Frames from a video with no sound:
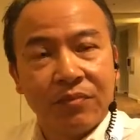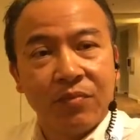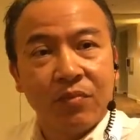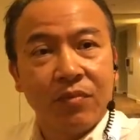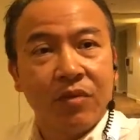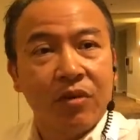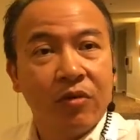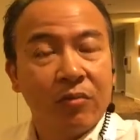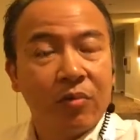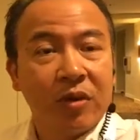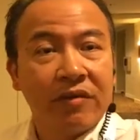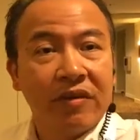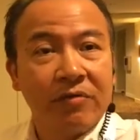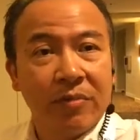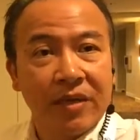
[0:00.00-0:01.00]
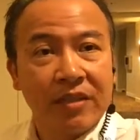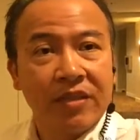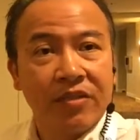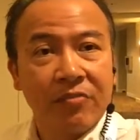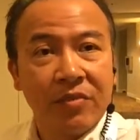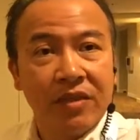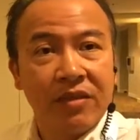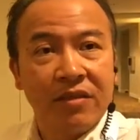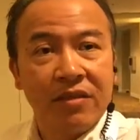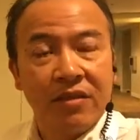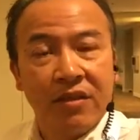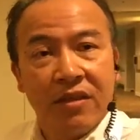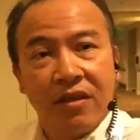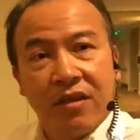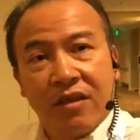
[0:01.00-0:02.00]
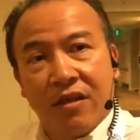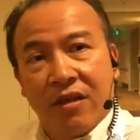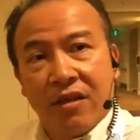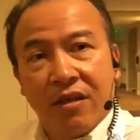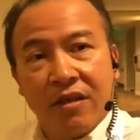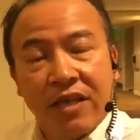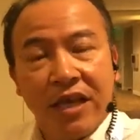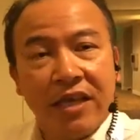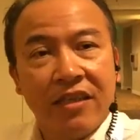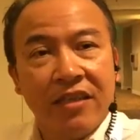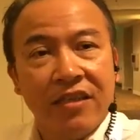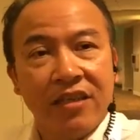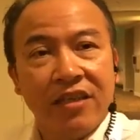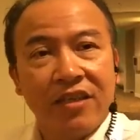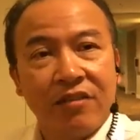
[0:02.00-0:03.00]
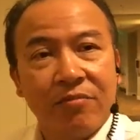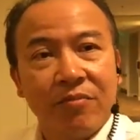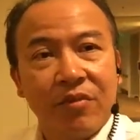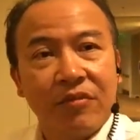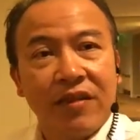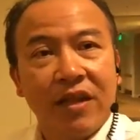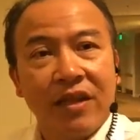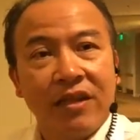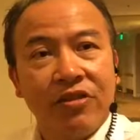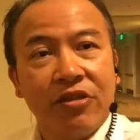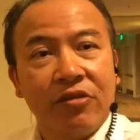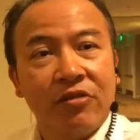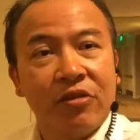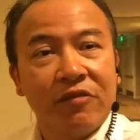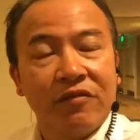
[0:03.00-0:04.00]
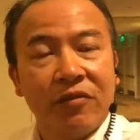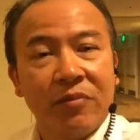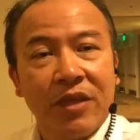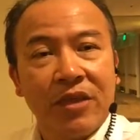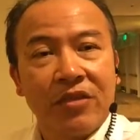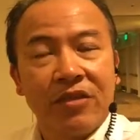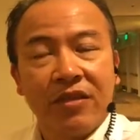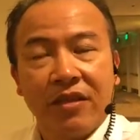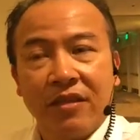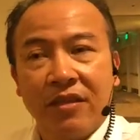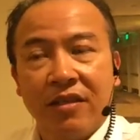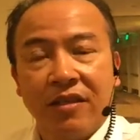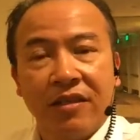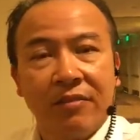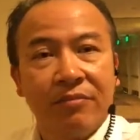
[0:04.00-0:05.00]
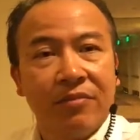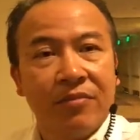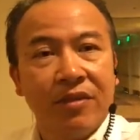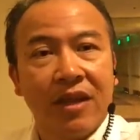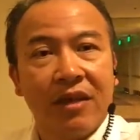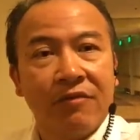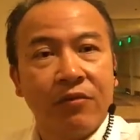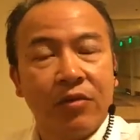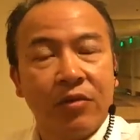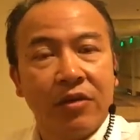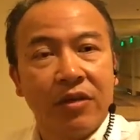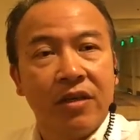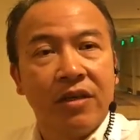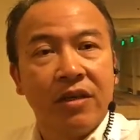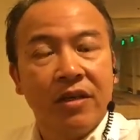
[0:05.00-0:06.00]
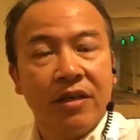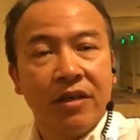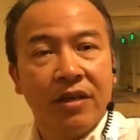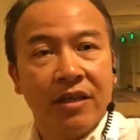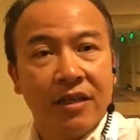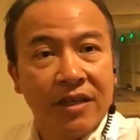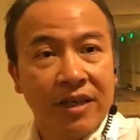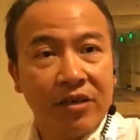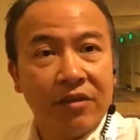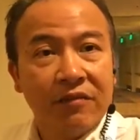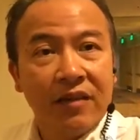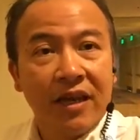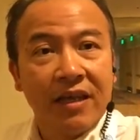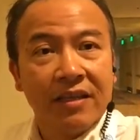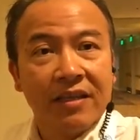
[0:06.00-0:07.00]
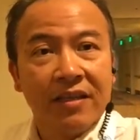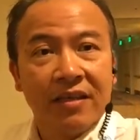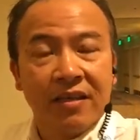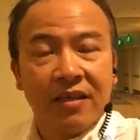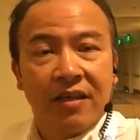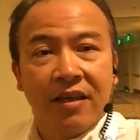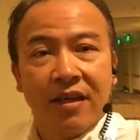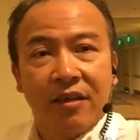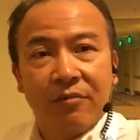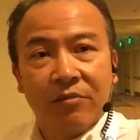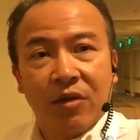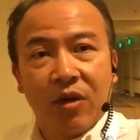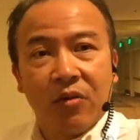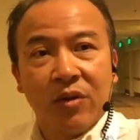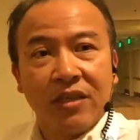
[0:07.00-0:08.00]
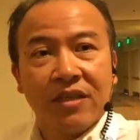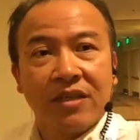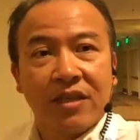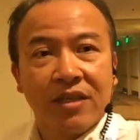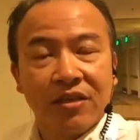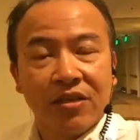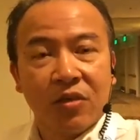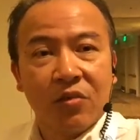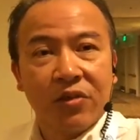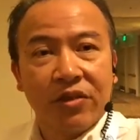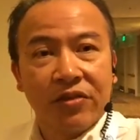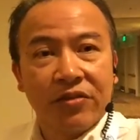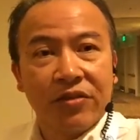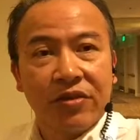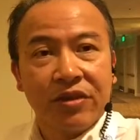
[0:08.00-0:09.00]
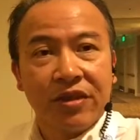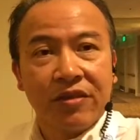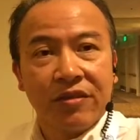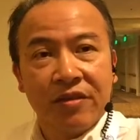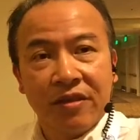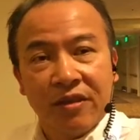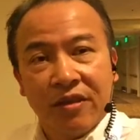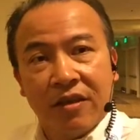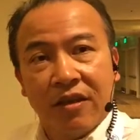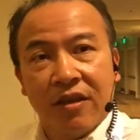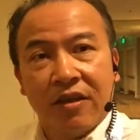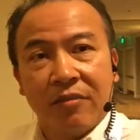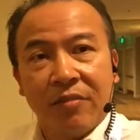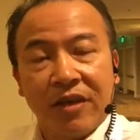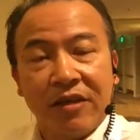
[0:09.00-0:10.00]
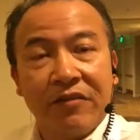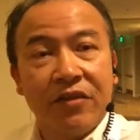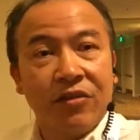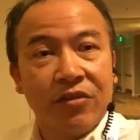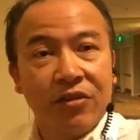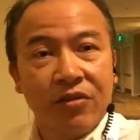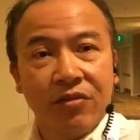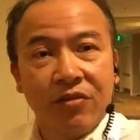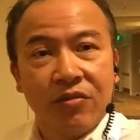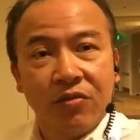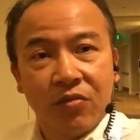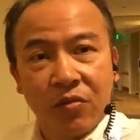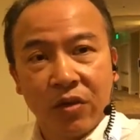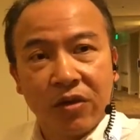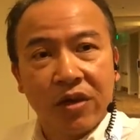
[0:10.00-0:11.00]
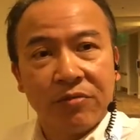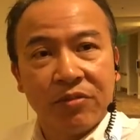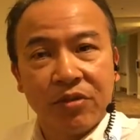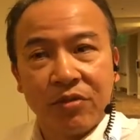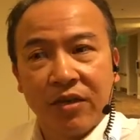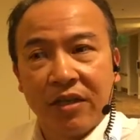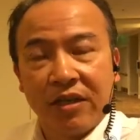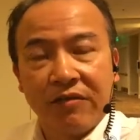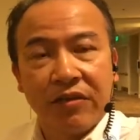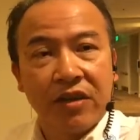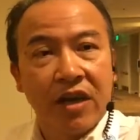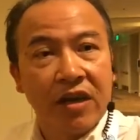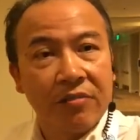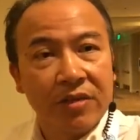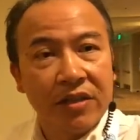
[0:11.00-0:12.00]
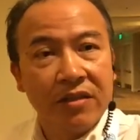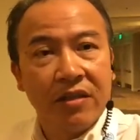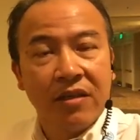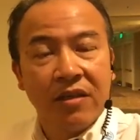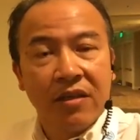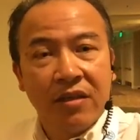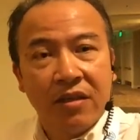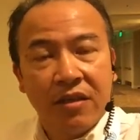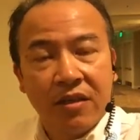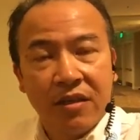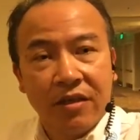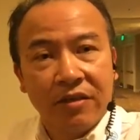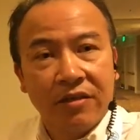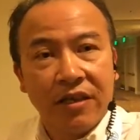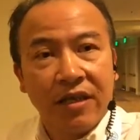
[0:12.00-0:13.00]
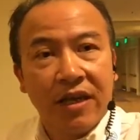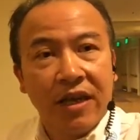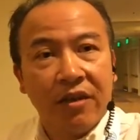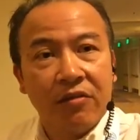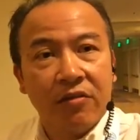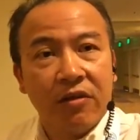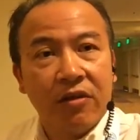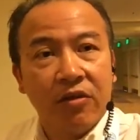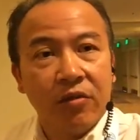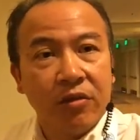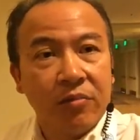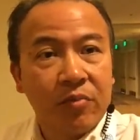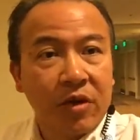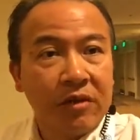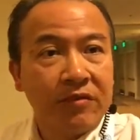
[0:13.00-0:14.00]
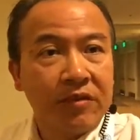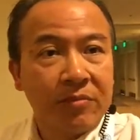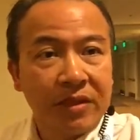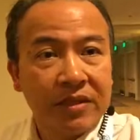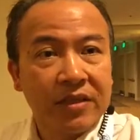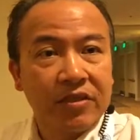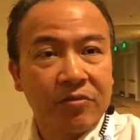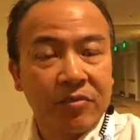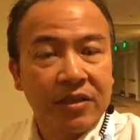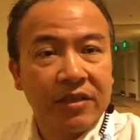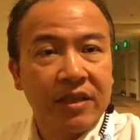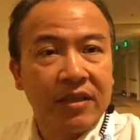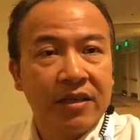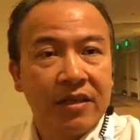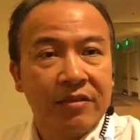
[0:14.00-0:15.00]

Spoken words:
or private message me. Again, this is providing general information and not for legal advice. Always consult with your attorney, but if you do, welcome to leave a comment, then or private message me, then